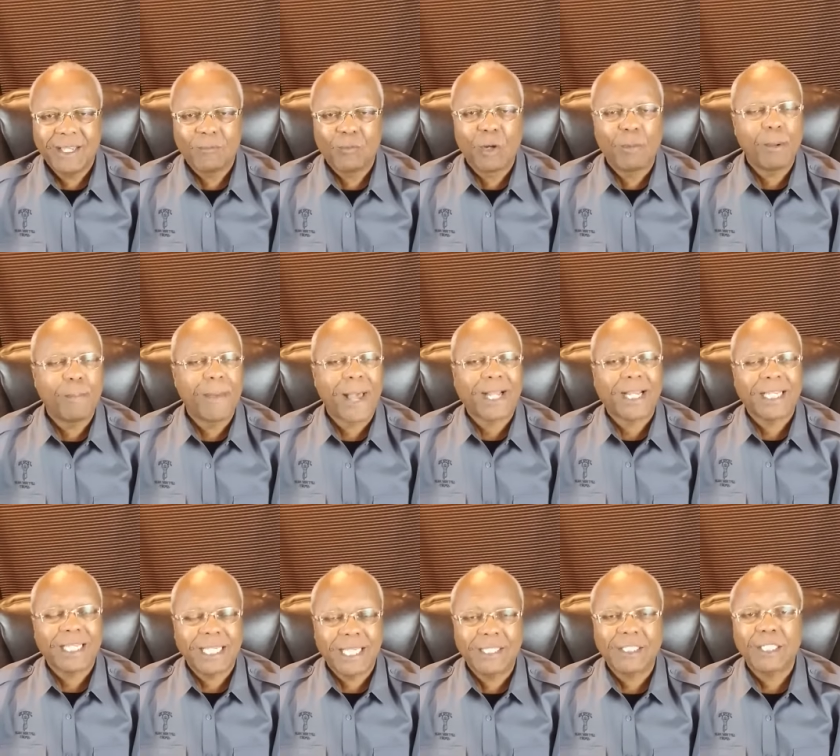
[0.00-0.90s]
We'll be back
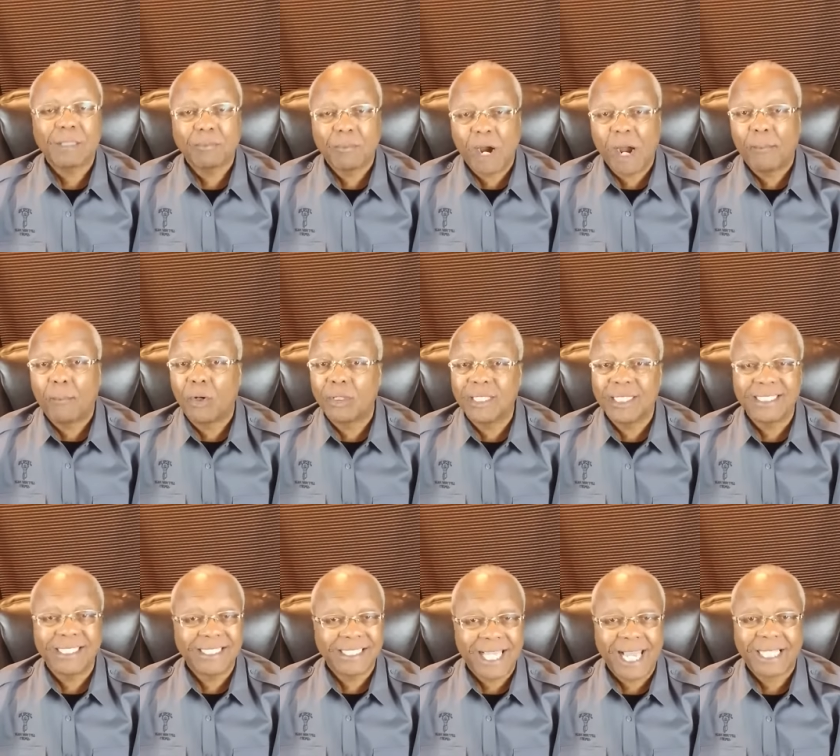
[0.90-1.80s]
again tomorrow morning
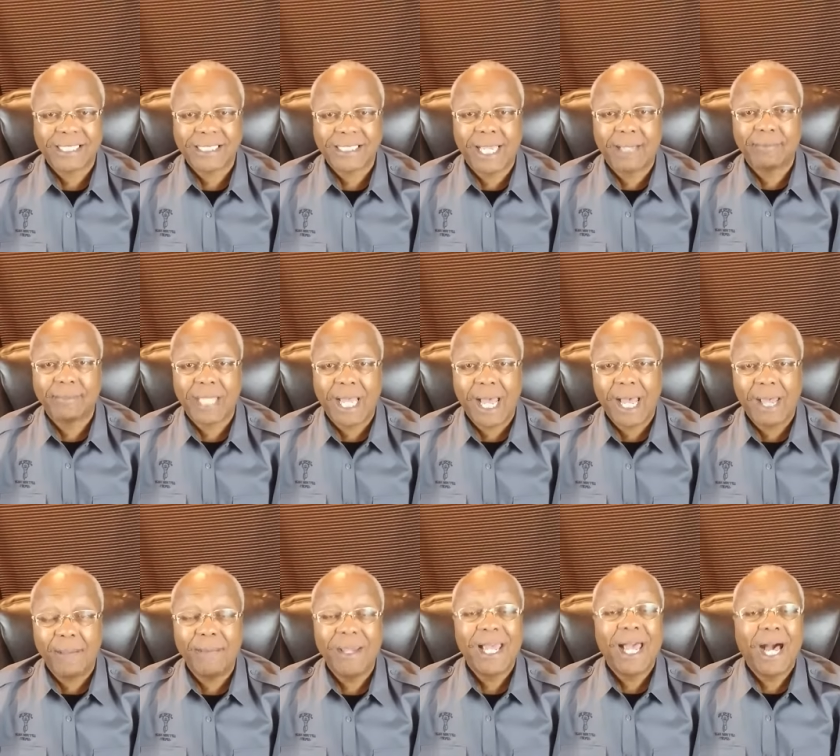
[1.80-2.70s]
at the exact same
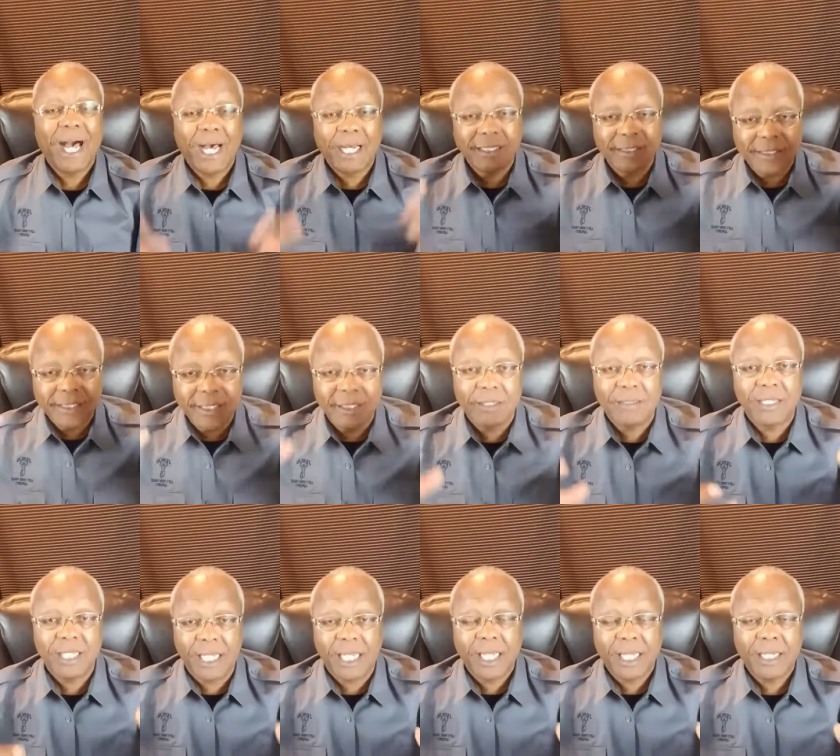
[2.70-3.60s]
time. Until
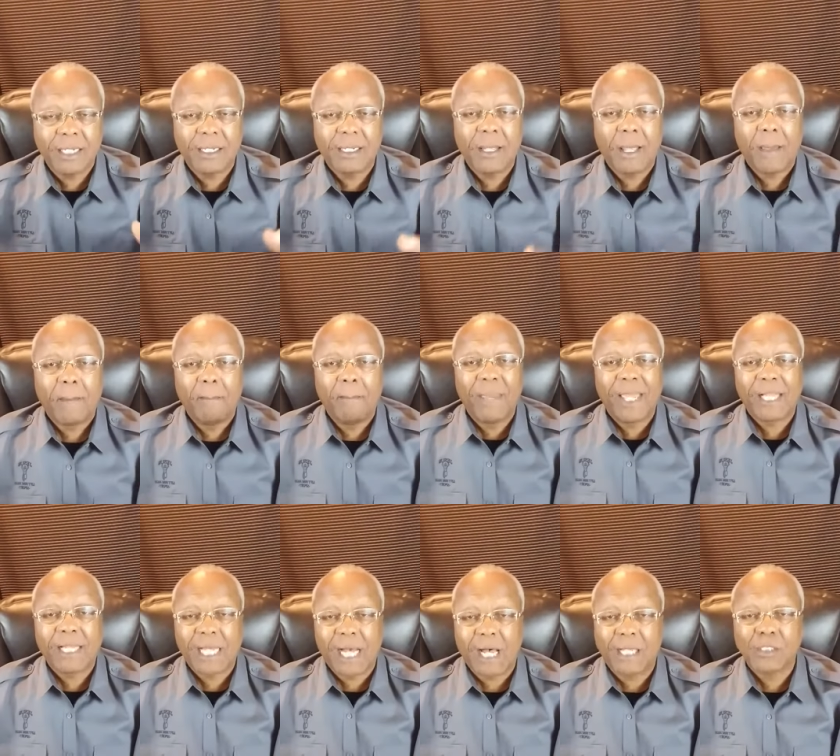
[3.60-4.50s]
then,
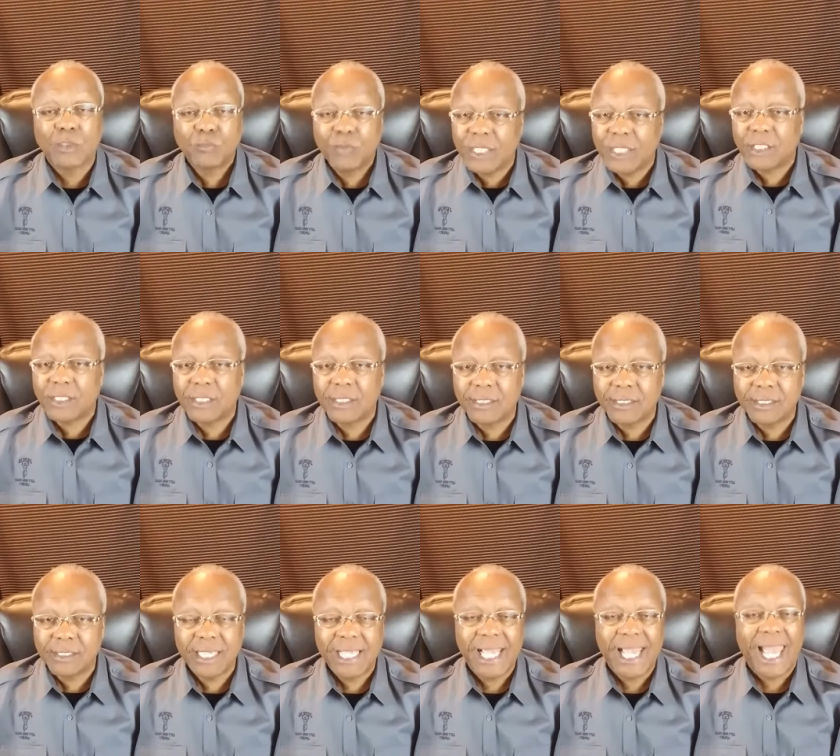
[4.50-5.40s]
may God's
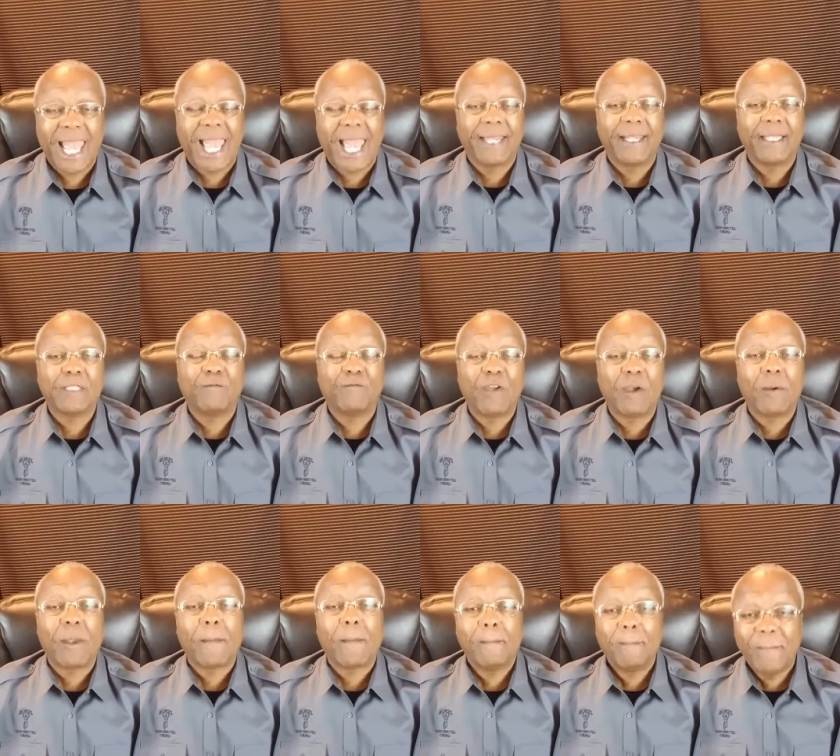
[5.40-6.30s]
riches and his
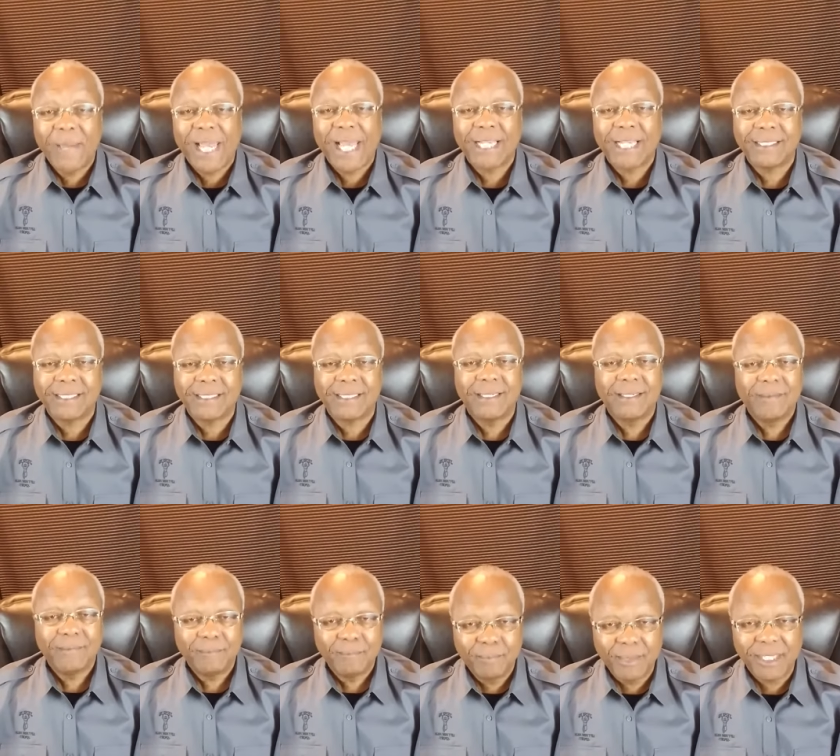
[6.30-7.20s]
very best
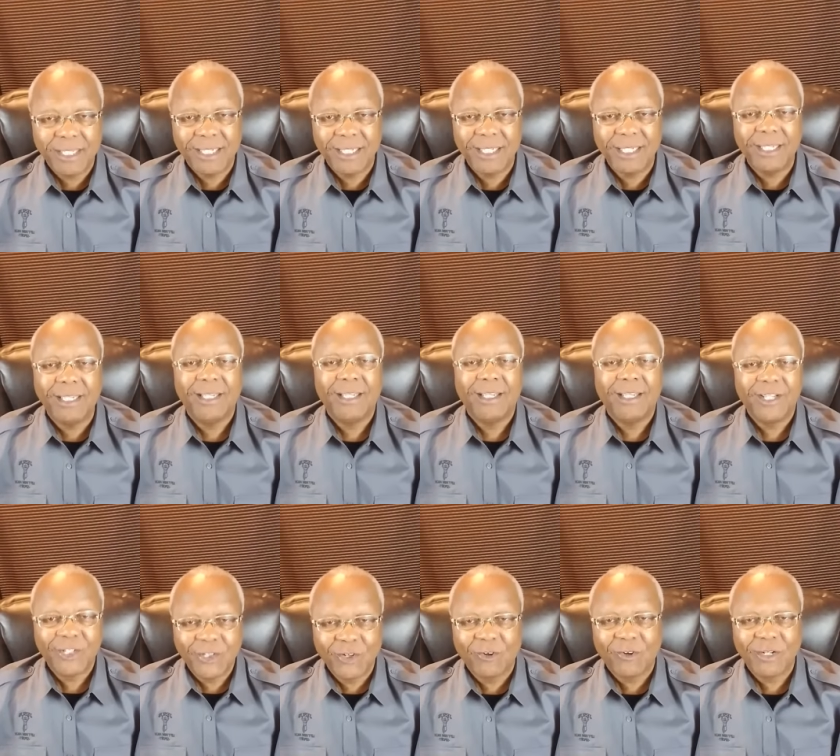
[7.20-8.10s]
be
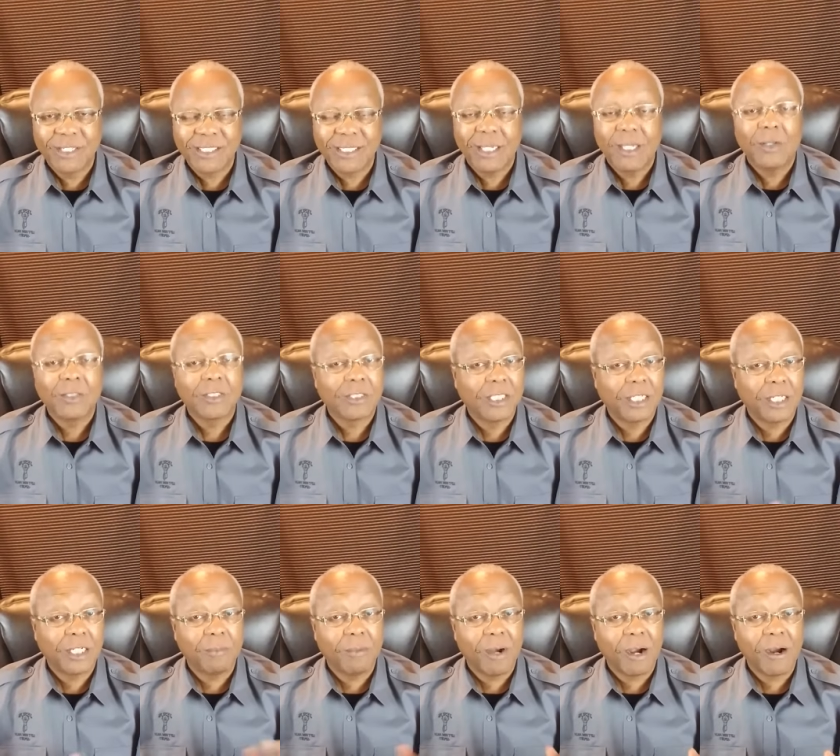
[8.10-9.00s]
yours. See
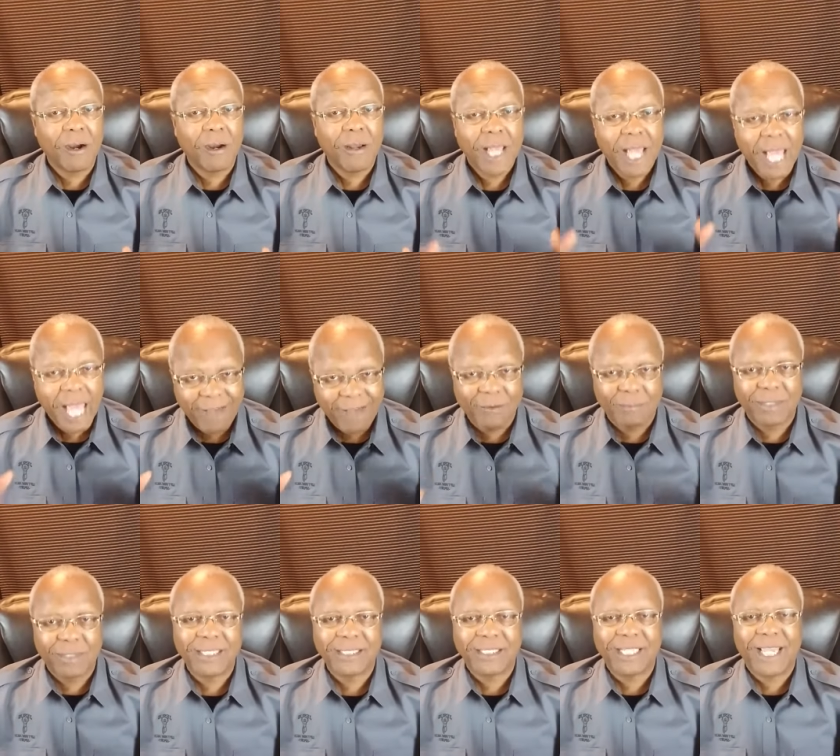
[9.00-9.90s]
you tomorrow. Have a
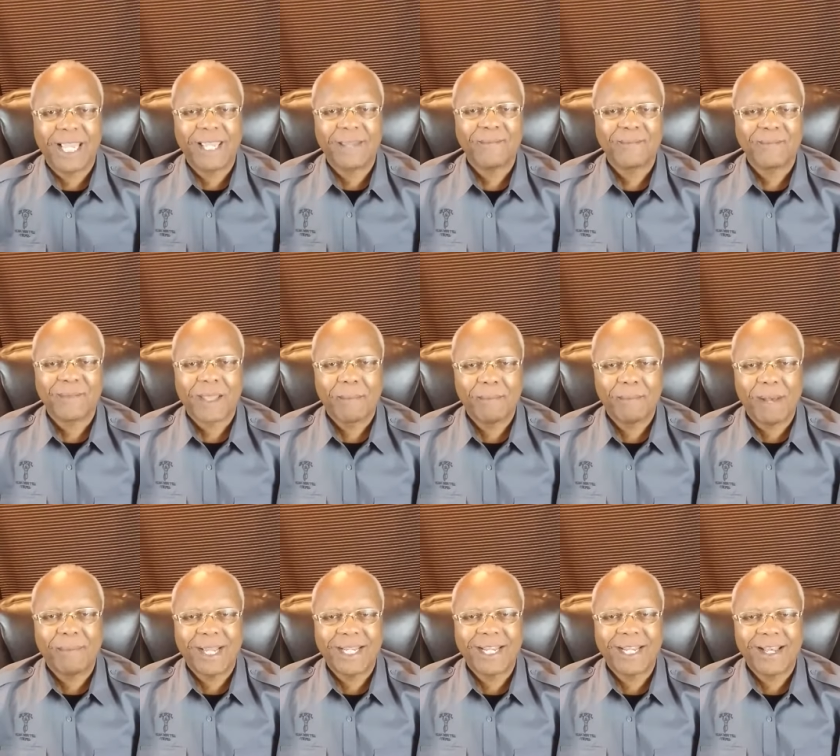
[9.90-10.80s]
blessed day.
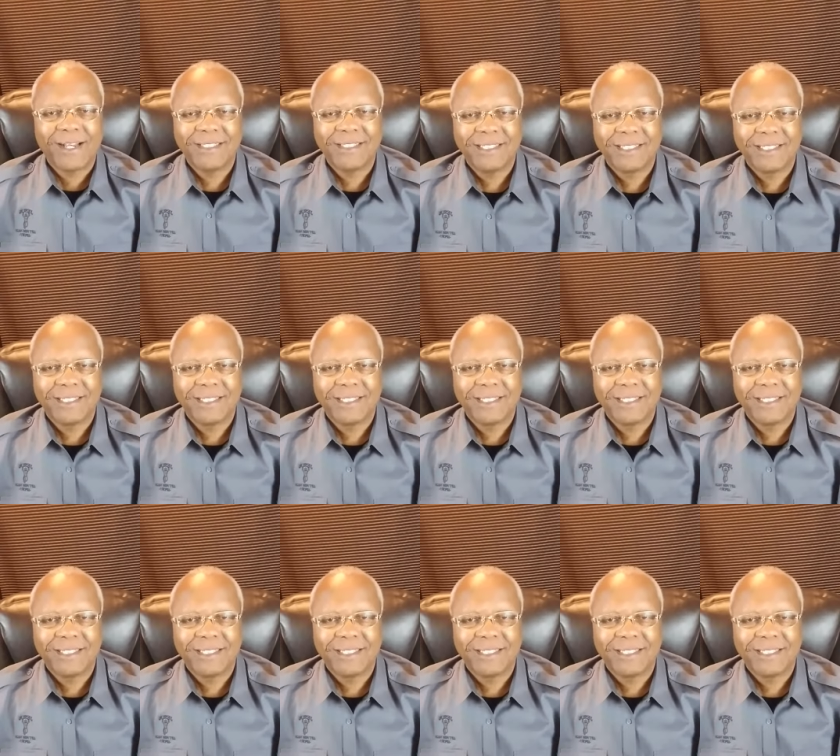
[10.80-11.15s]
Bye bye now.